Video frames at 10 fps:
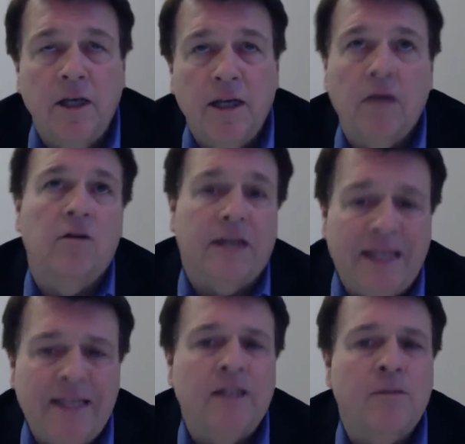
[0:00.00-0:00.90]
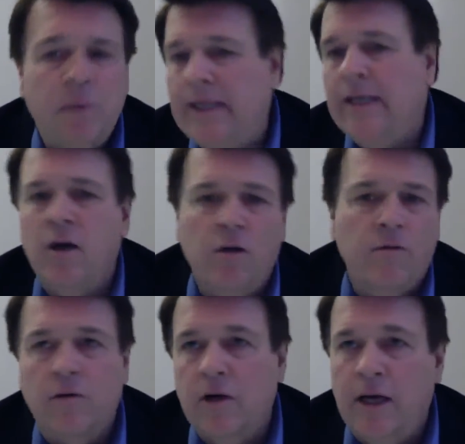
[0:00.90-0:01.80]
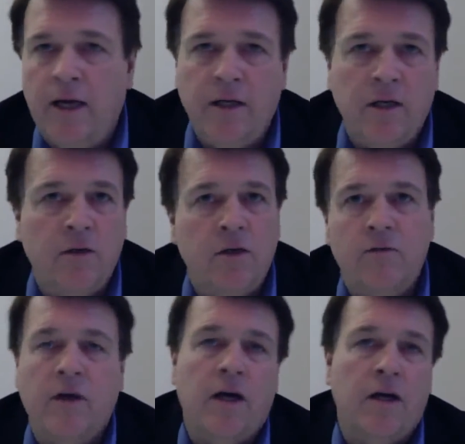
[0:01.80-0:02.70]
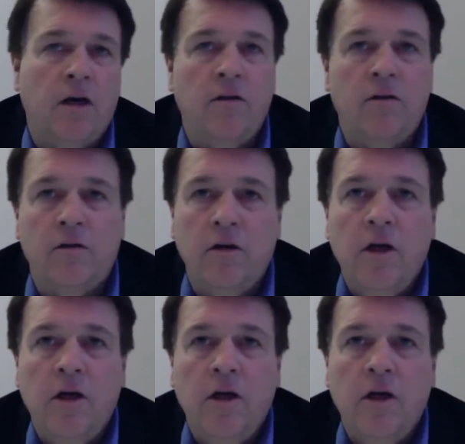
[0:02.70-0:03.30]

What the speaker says: Now, look, it is bleeding over, and you know, you've got other